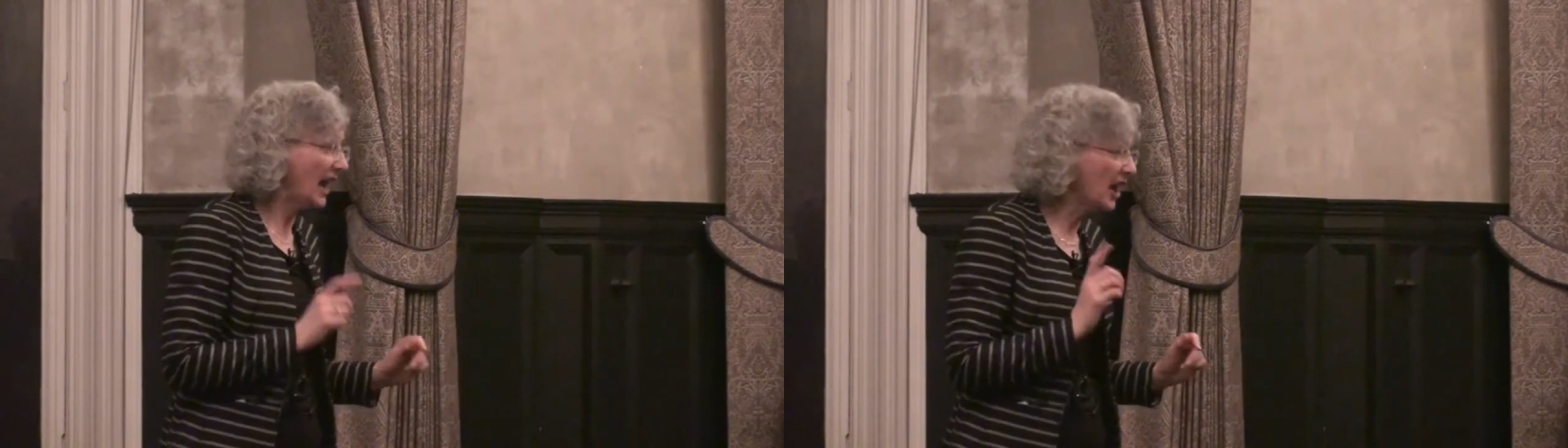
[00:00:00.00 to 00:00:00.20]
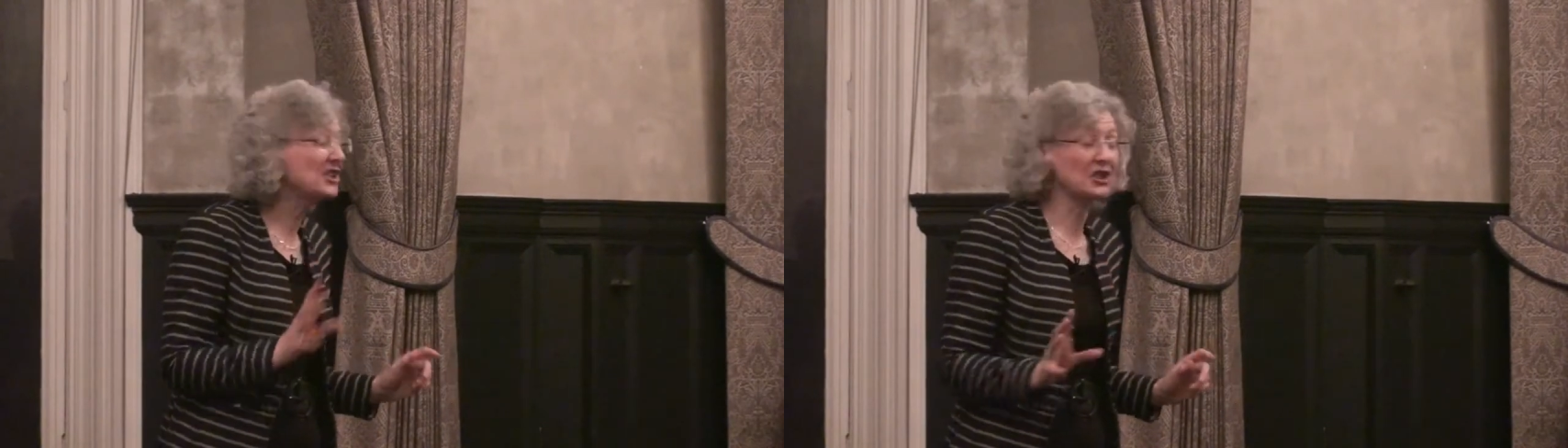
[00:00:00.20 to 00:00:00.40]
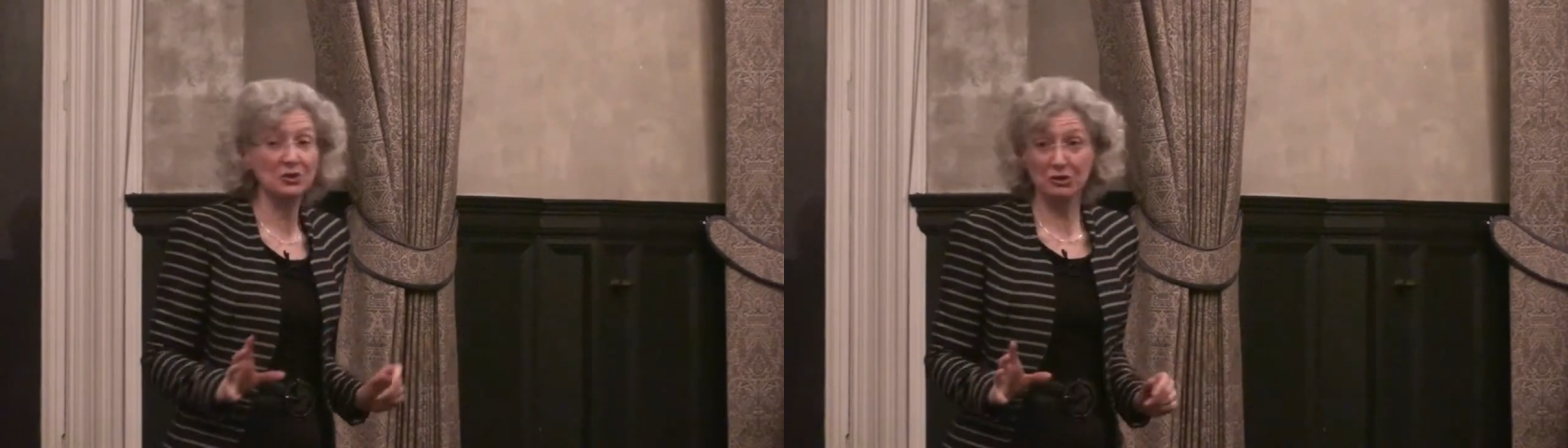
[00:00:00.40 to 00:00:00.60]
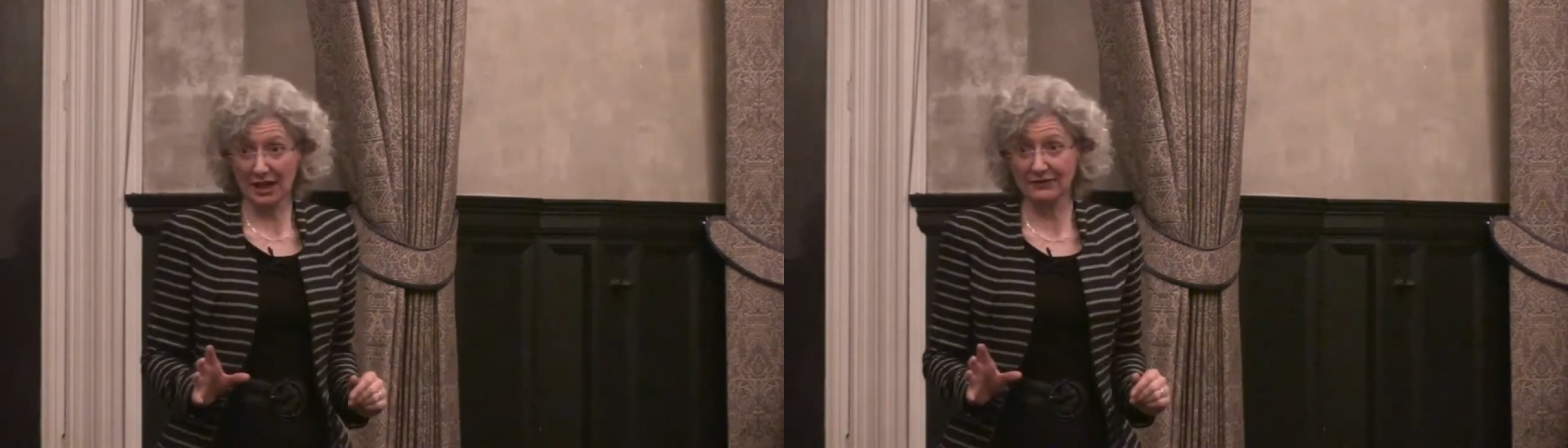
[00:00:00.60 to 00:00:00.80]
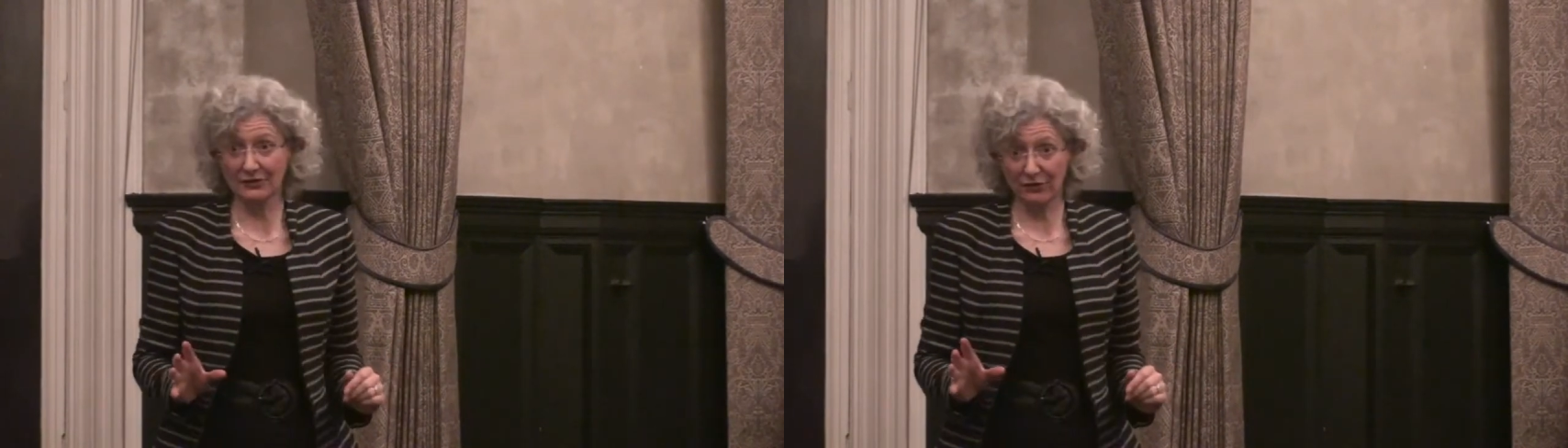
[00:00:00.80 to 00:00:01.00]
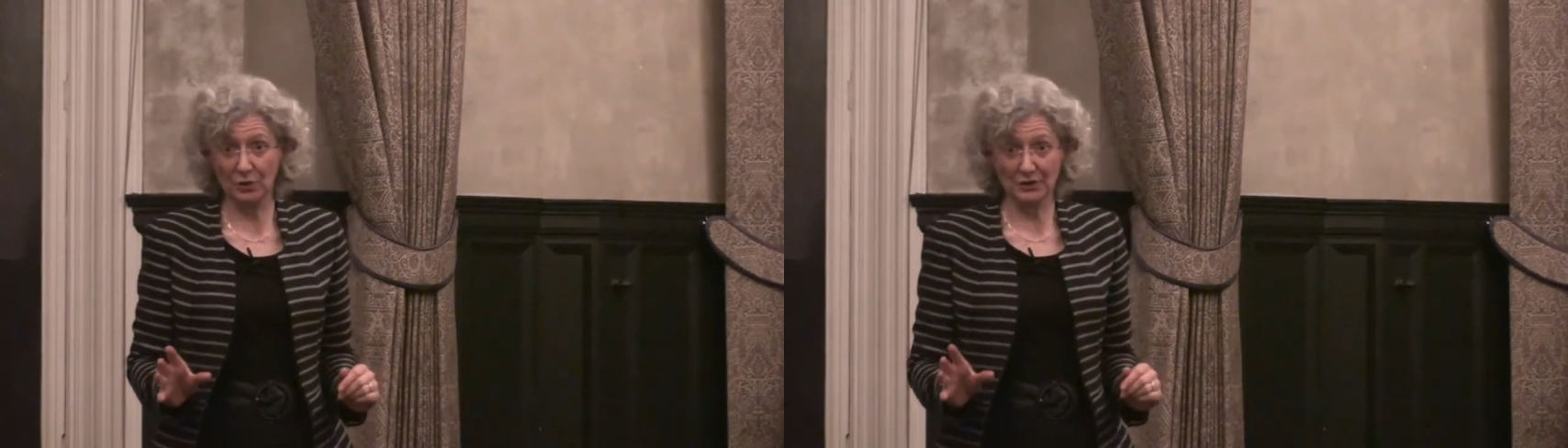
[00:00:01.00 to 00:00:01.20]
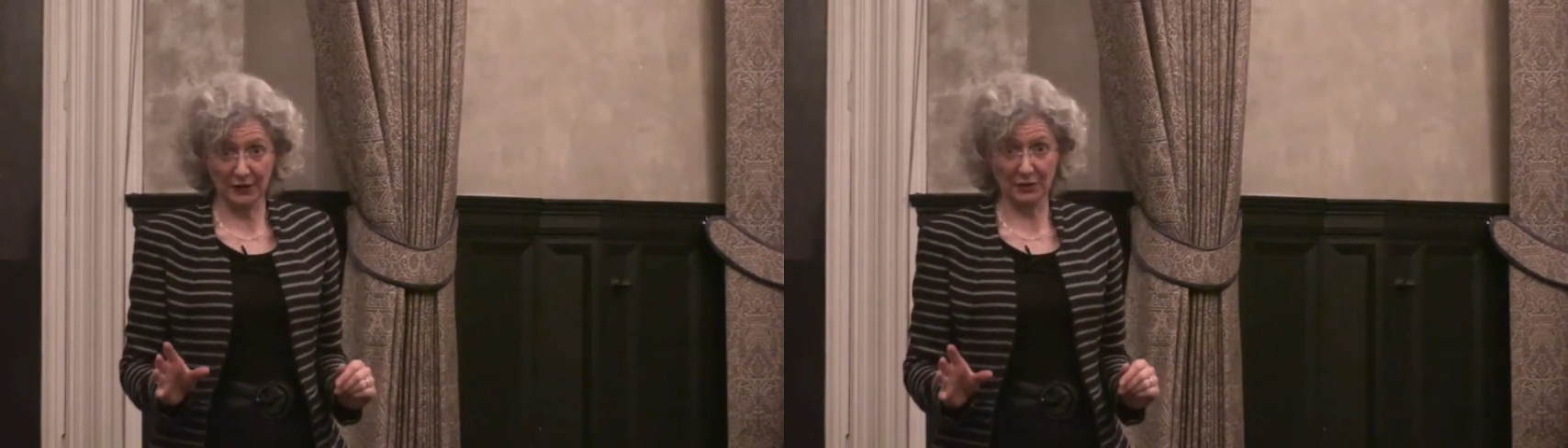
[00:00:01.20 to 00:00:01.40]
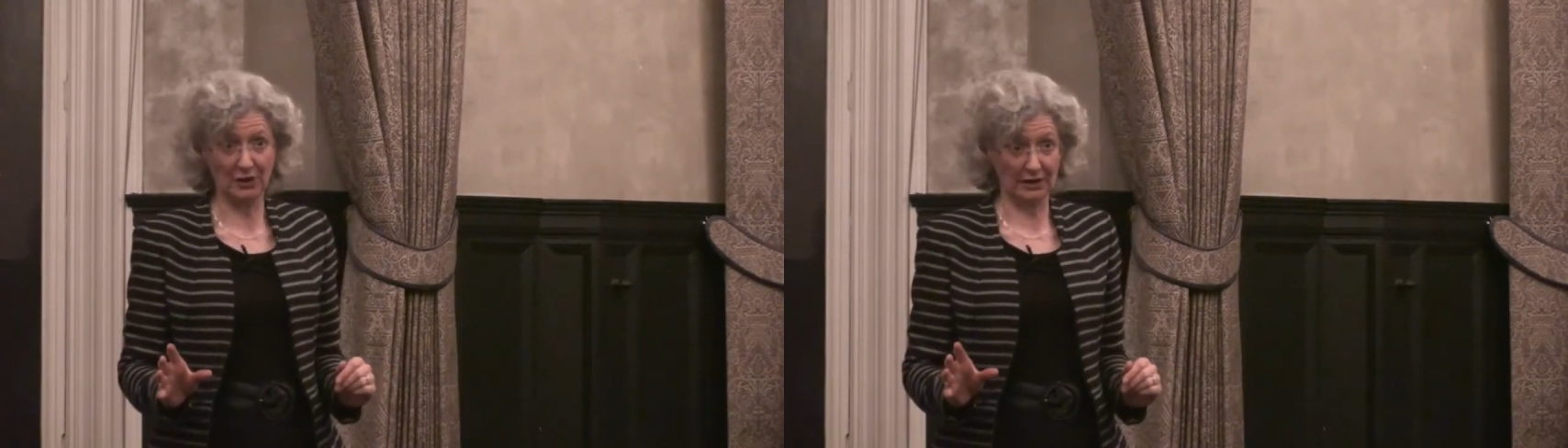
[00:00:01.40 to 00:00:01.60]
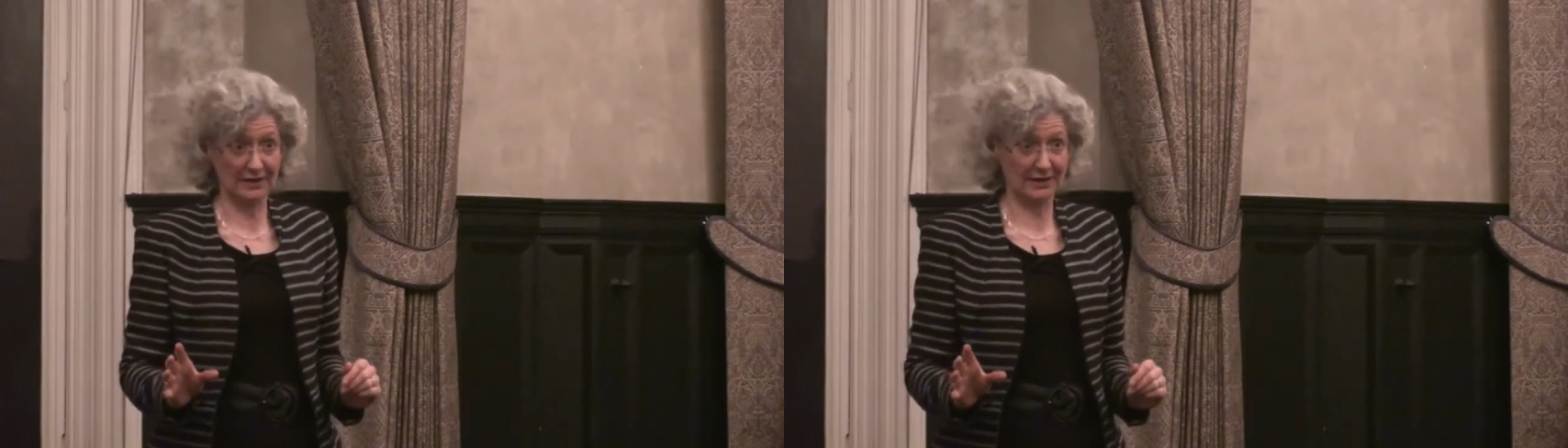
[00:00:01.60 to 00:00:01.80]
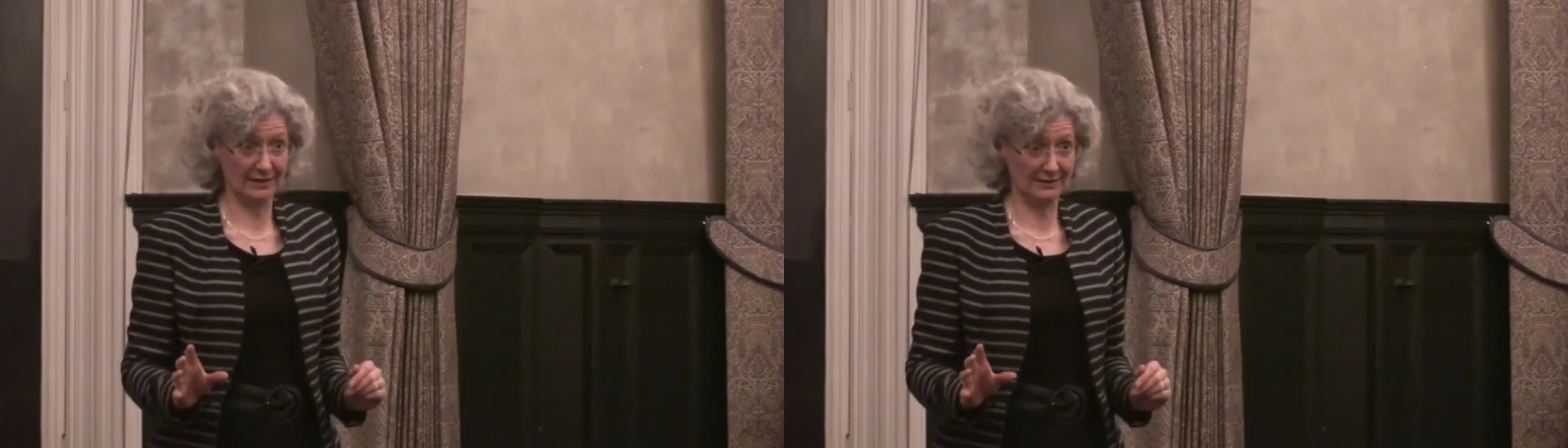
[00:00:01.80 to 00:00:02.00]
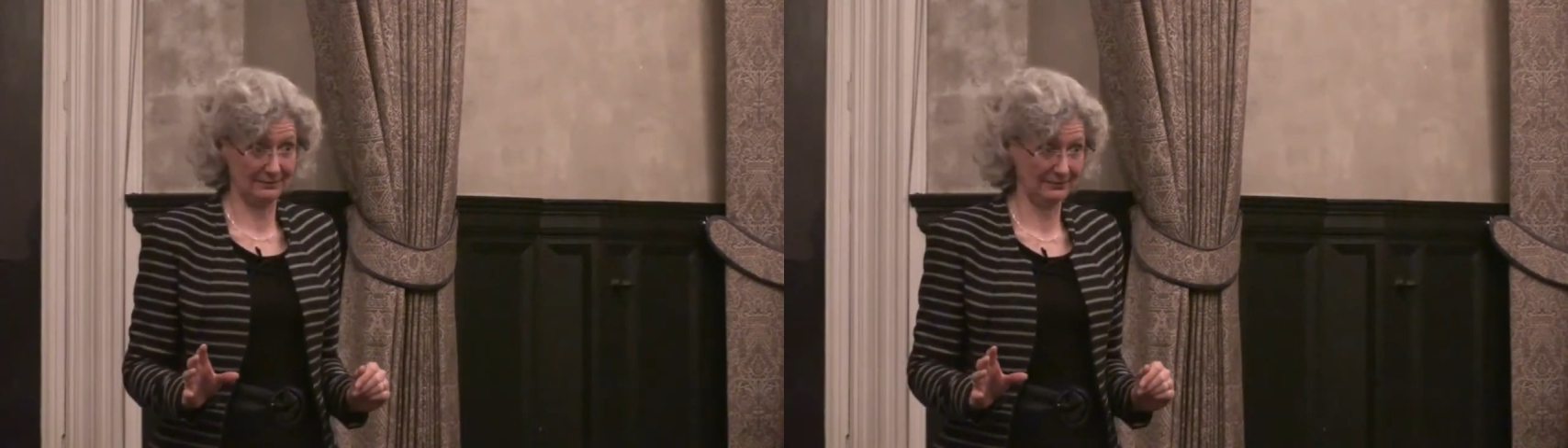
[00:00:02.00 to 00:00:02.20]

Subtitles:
And I do drive a Ford Focus.